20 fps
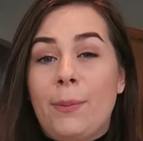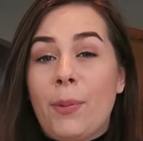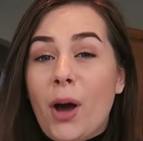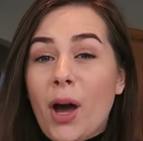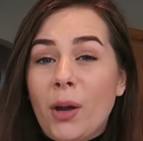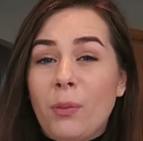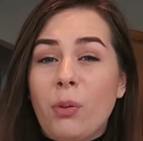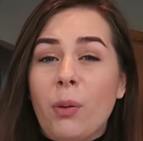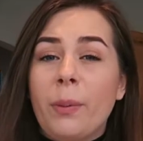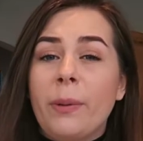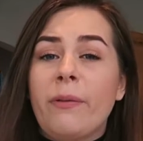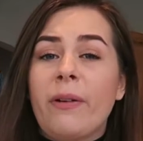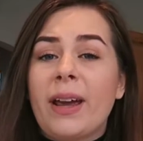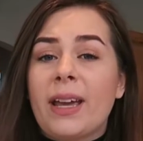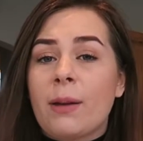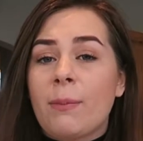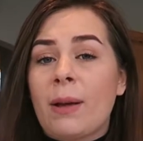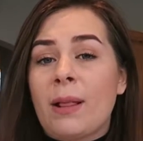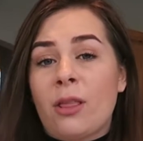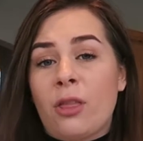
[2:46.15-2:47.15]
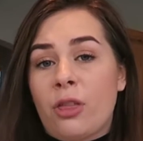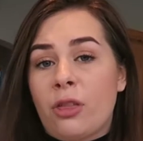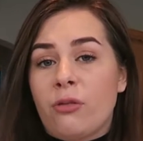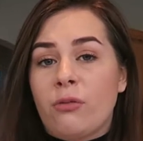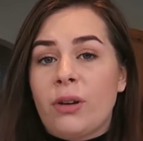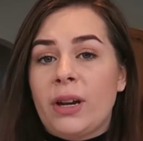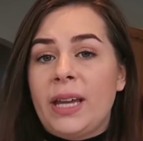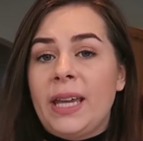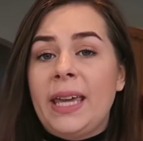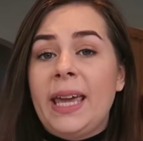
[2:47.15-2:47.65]
But I'd probably recommend
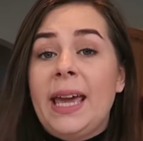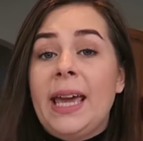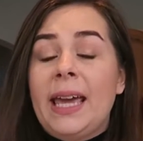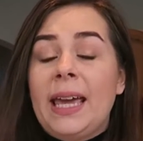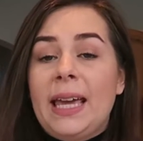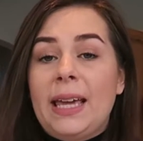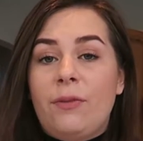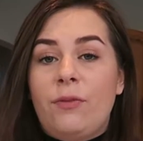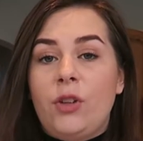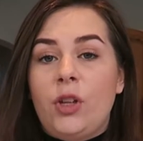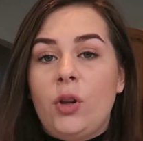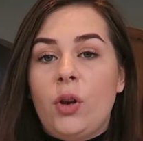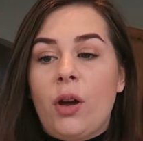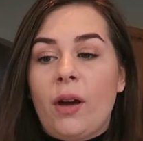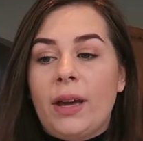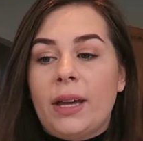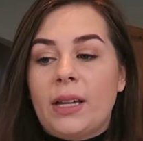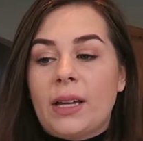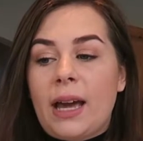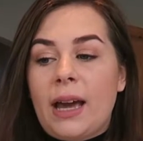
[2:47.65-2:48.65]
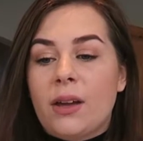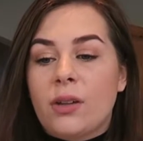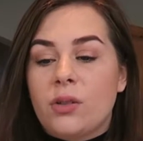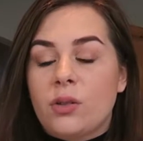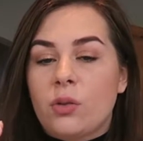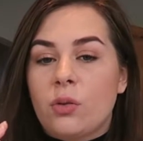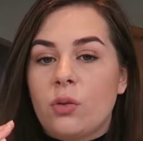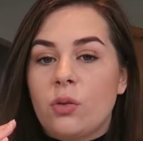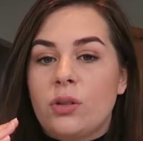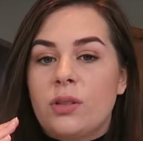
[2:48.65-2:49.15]
3 if you like a
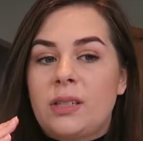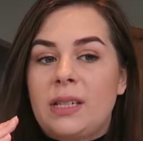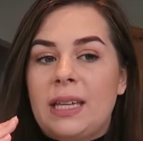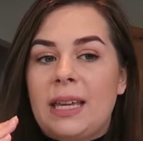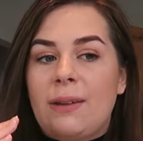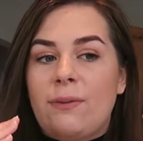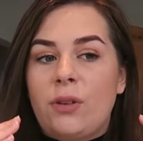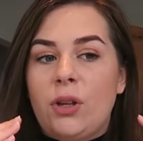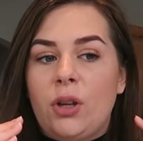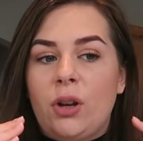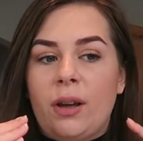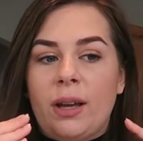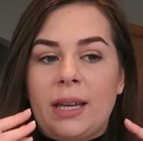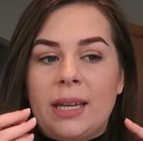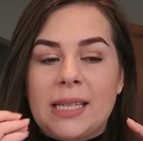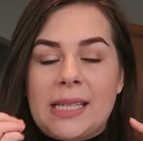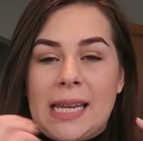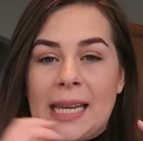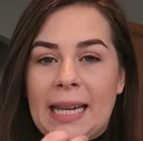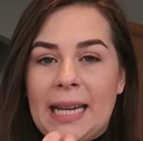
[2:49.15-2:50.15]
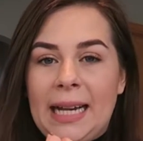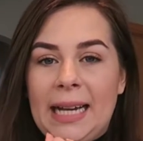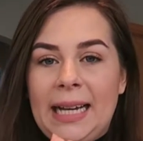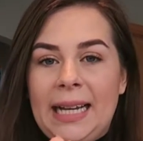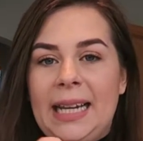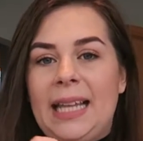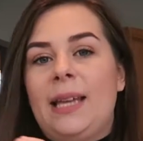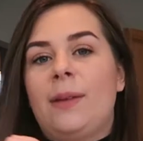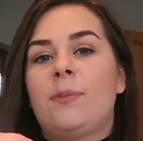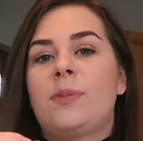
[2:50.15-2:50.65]
sauce to give you like tingly
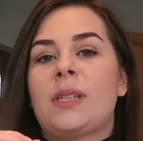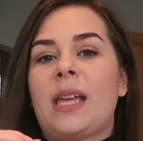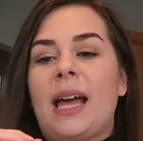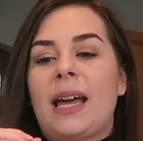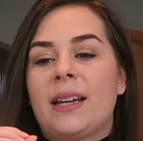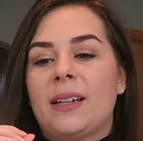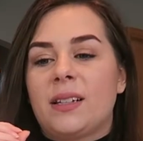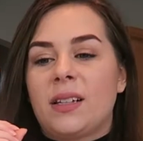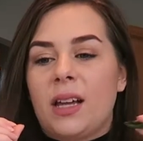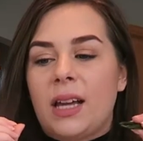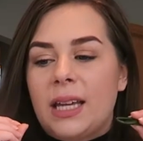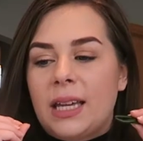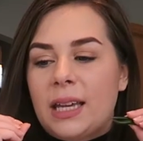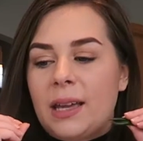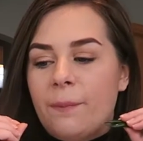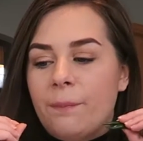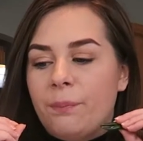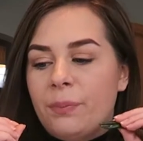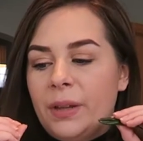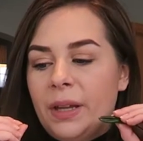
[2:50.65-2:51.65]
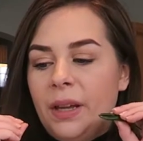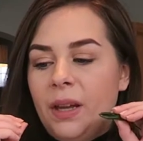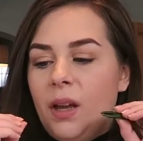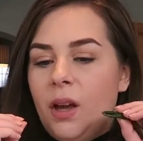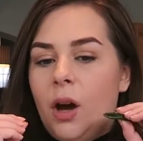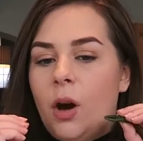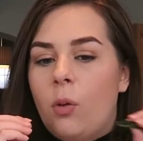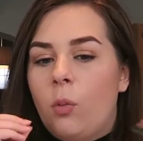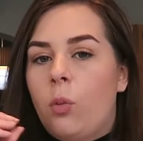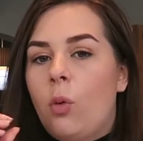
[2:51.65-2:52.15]
lips and like
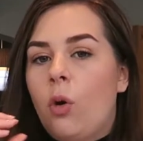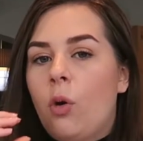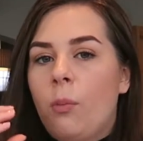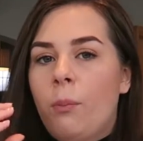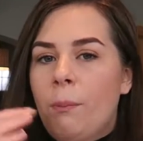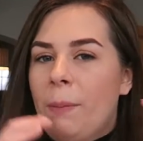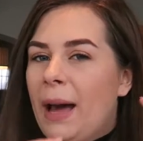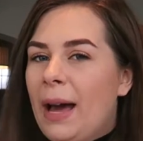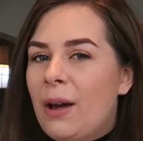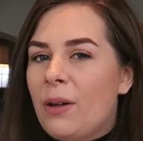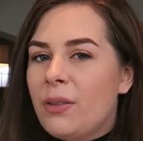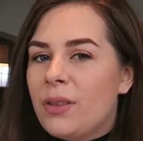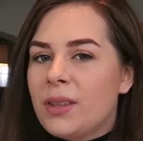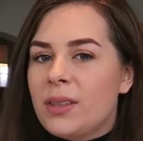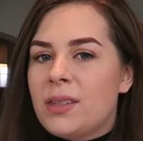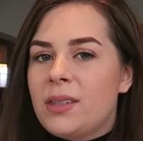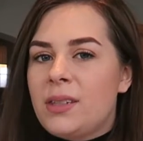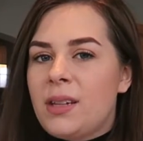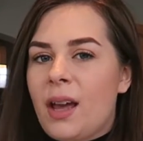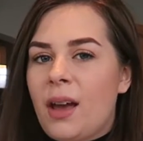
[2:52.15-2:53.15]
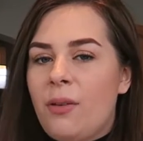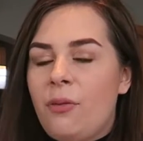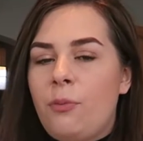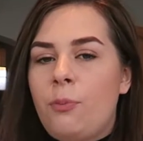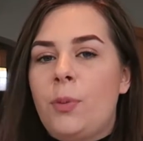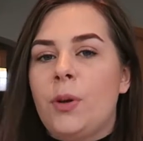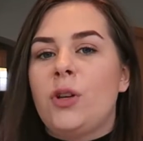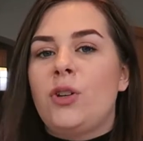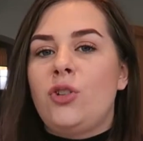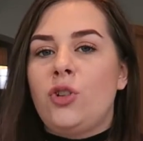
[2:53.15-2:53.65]
a warm mouth and stuff,
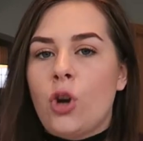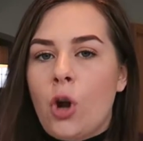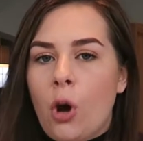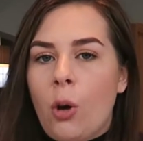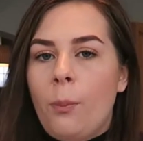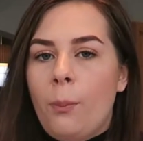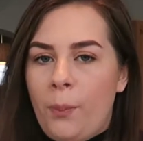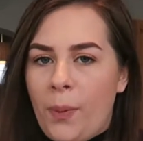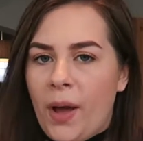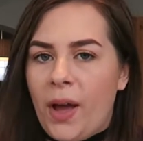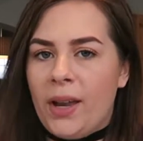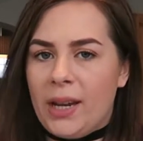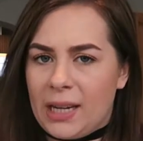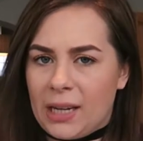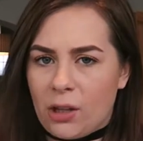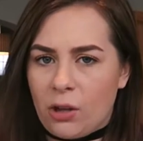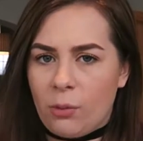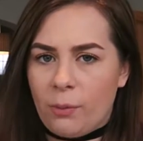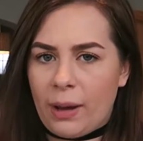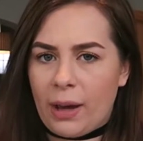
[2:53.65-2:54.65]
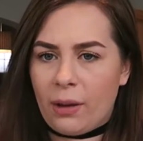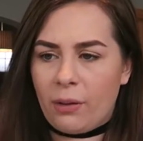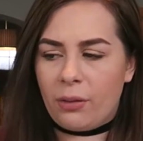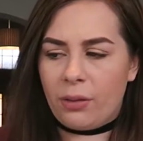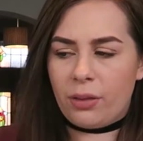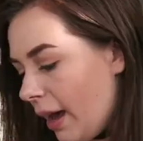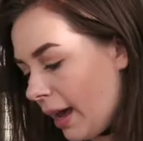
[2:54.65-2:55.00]
but not burning your mouth.